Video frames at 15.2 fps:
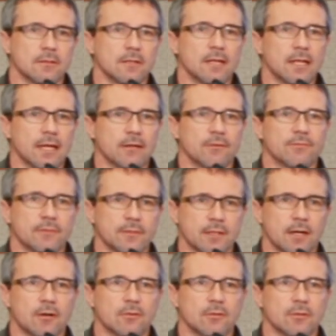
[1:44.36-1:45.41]
life
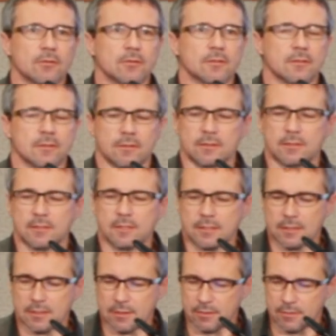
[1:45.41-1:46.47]
and our uh,
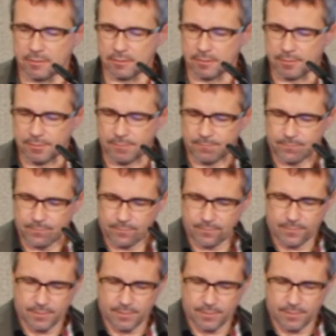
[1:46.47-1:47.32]
um,